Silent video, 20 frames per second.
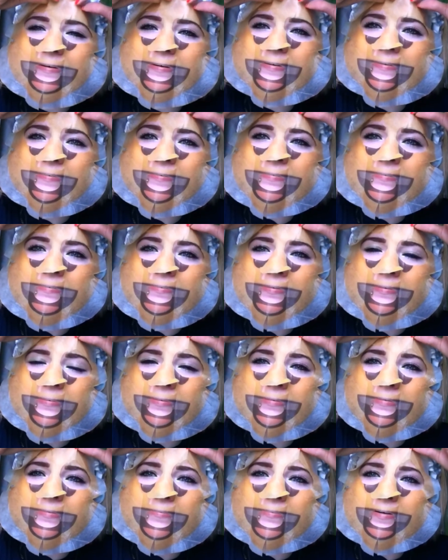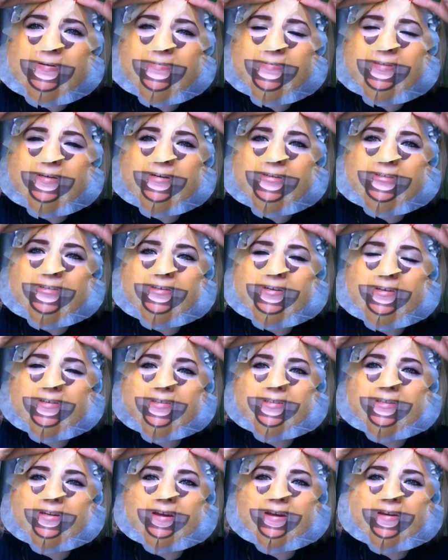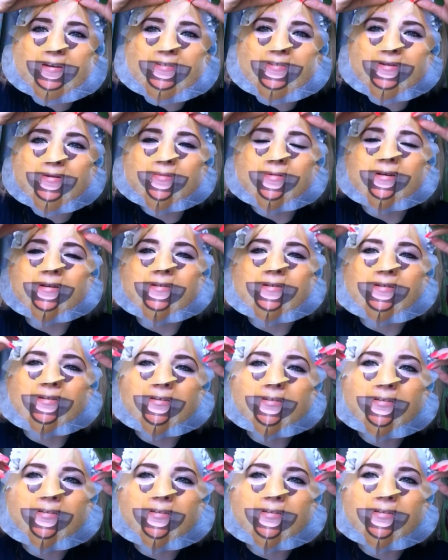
Oh, oh wow, it's actually kind of staying a little bit.